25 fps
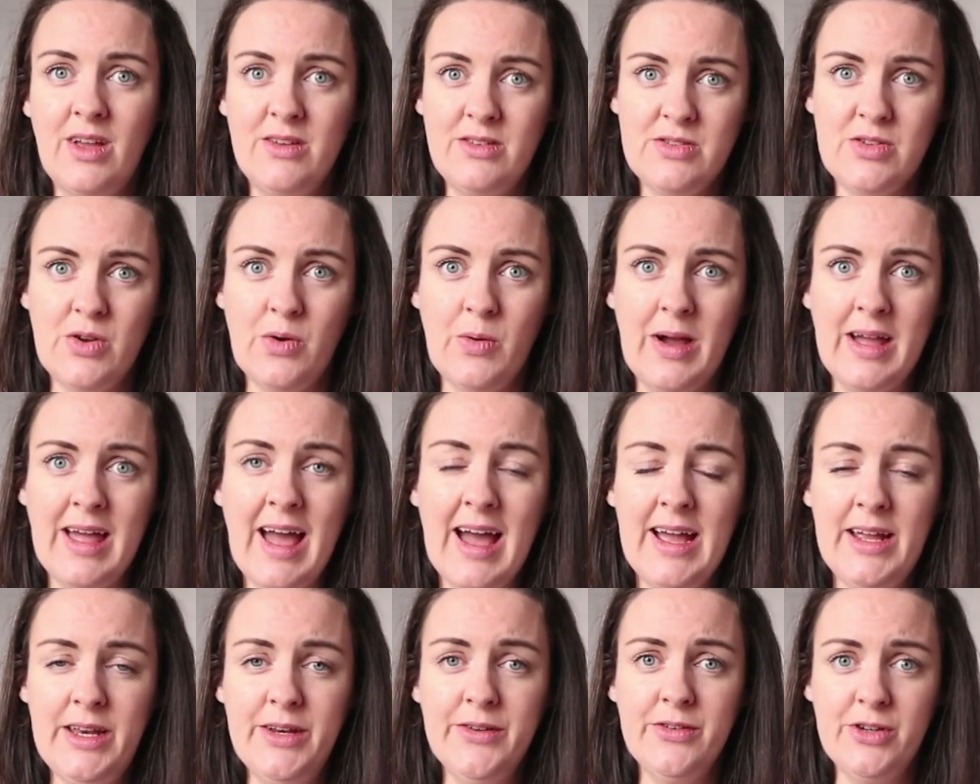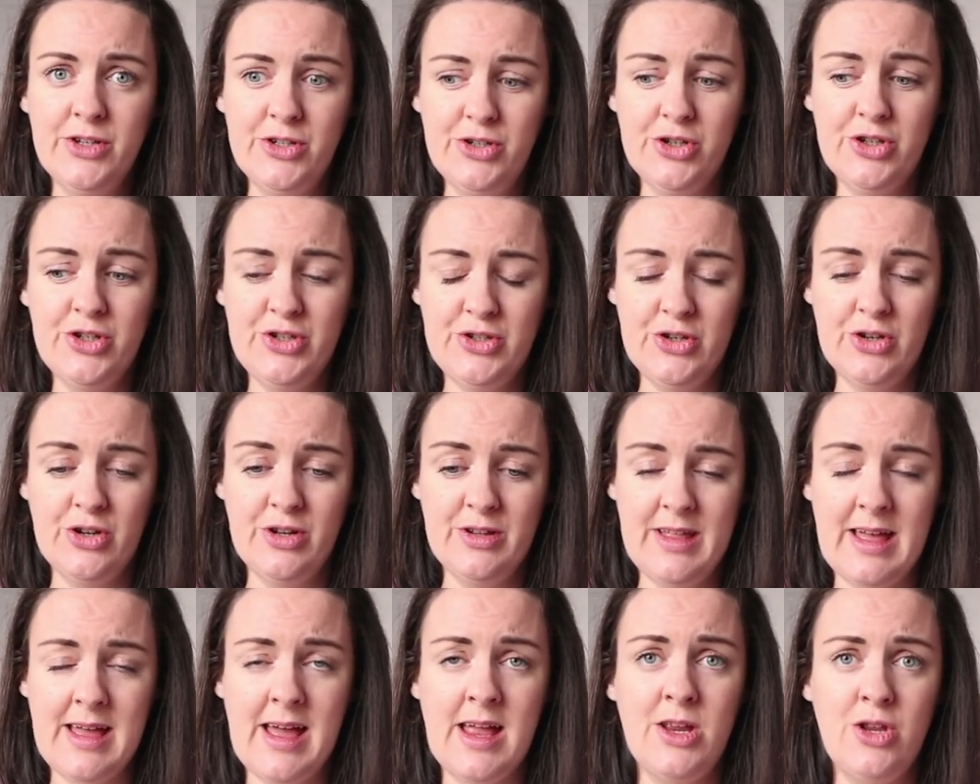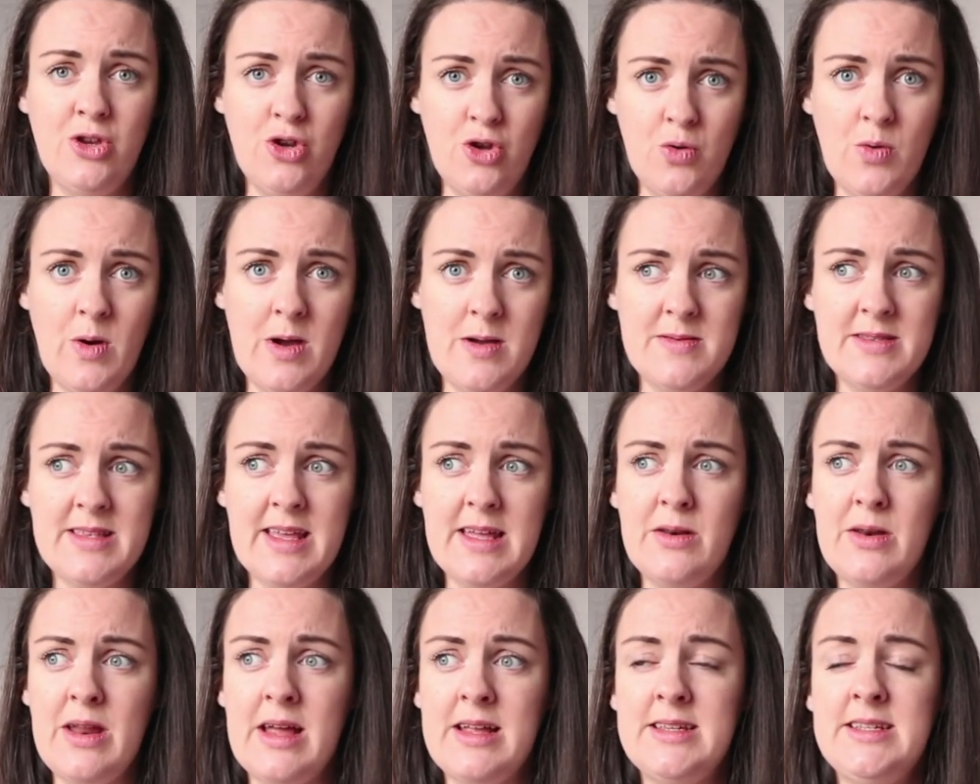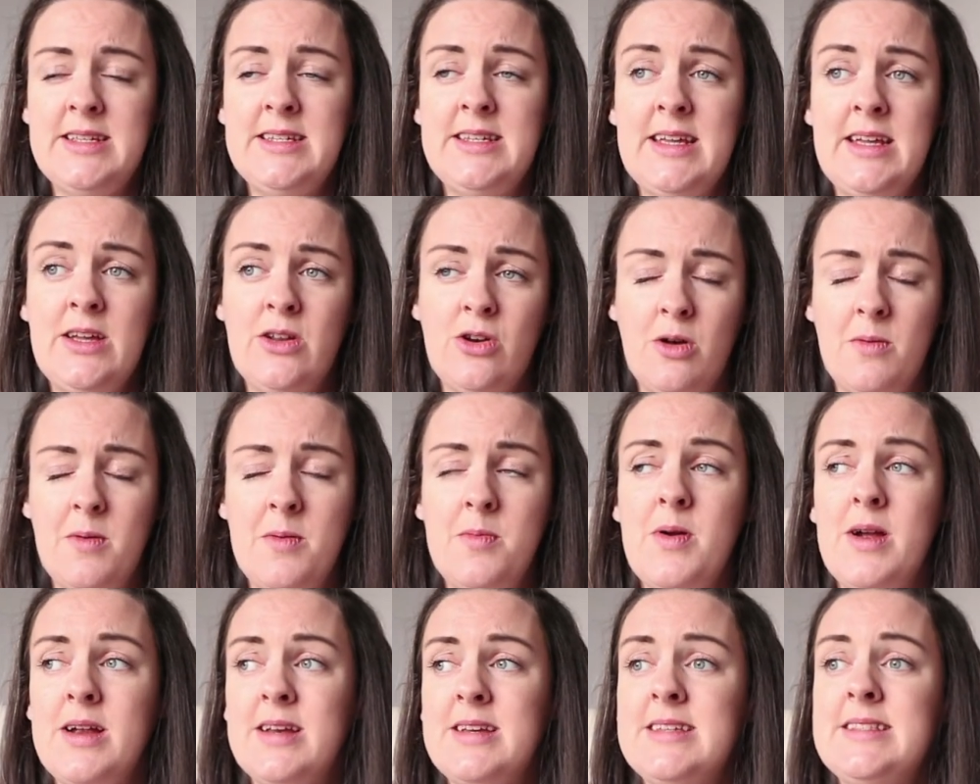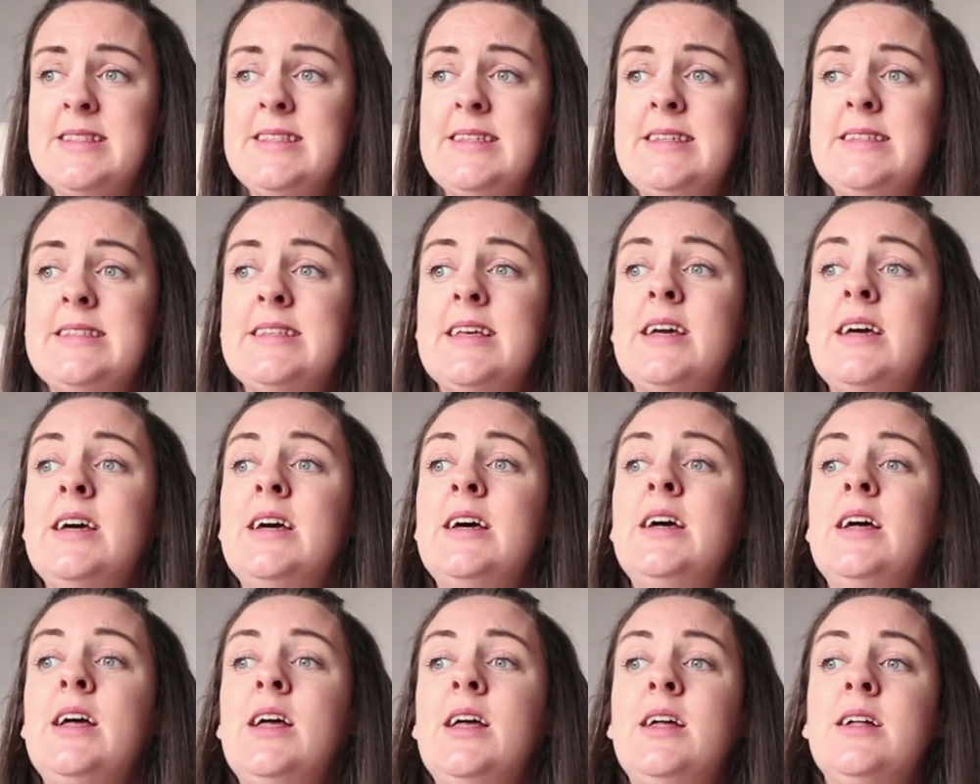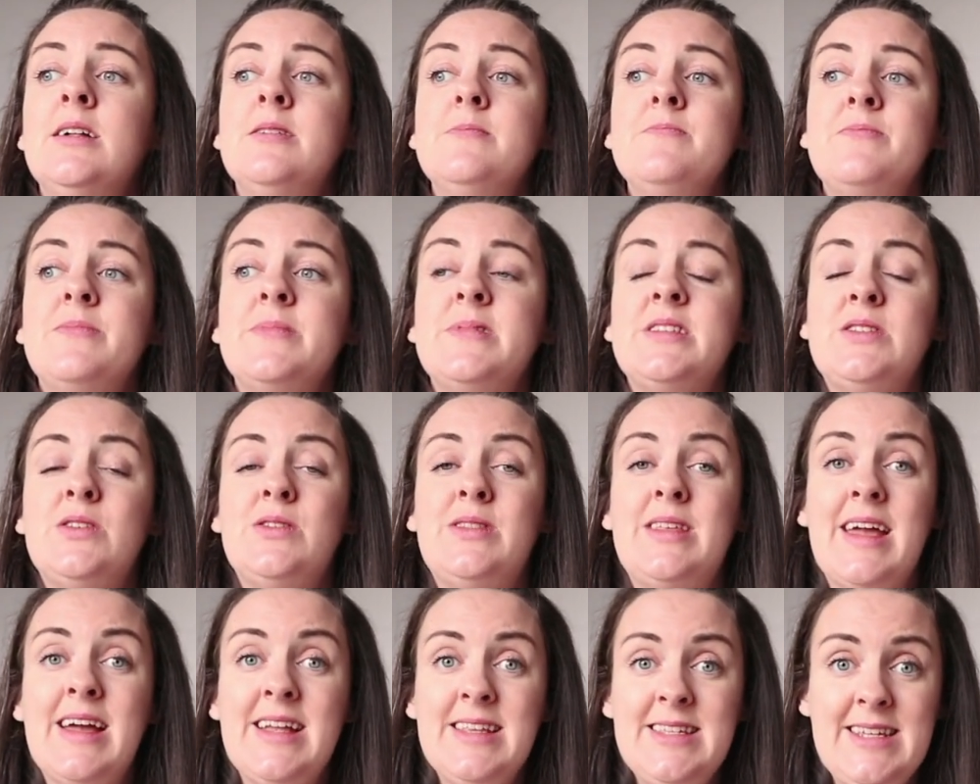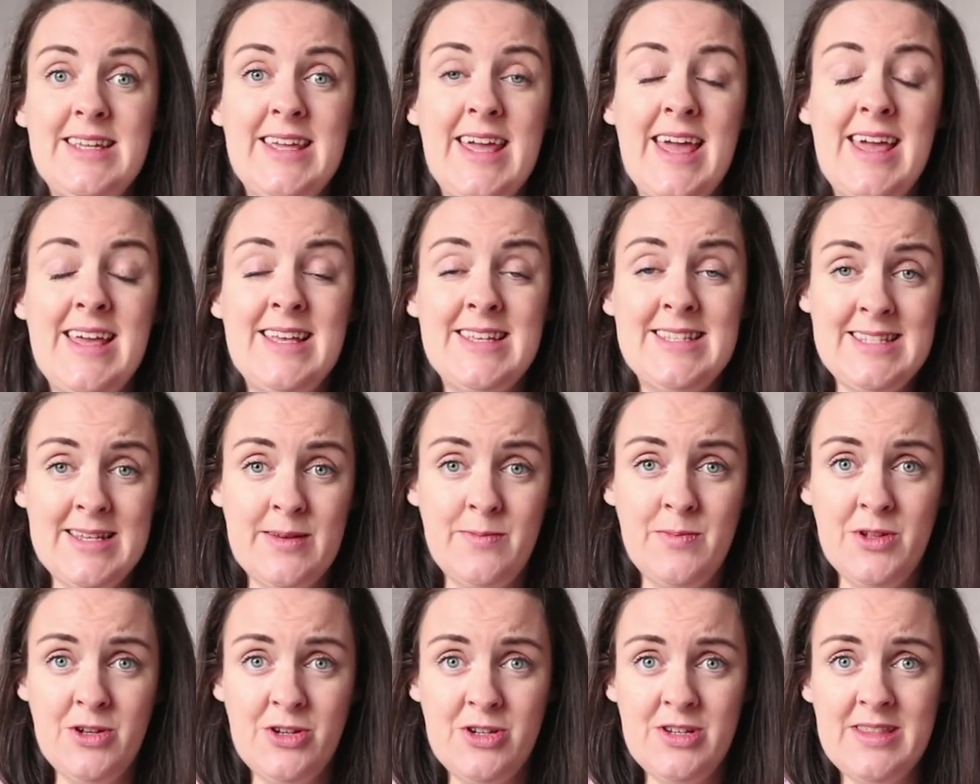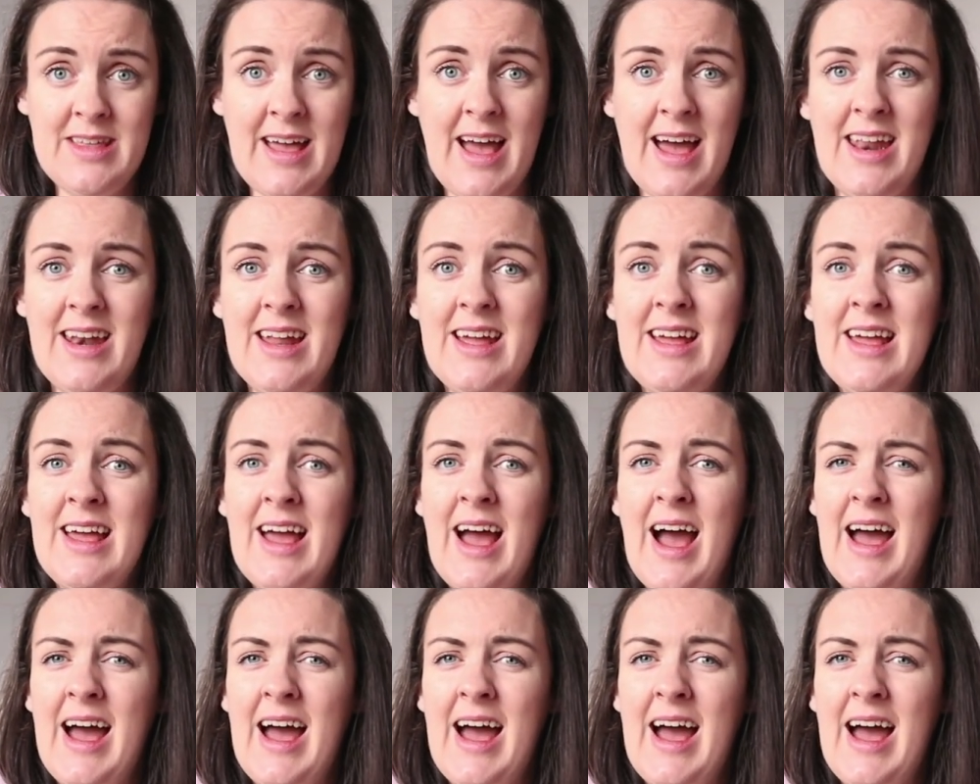So I kind of understood all that. I knew I was getting anti-D in all my pregnancies. So the anti-K is similar to that.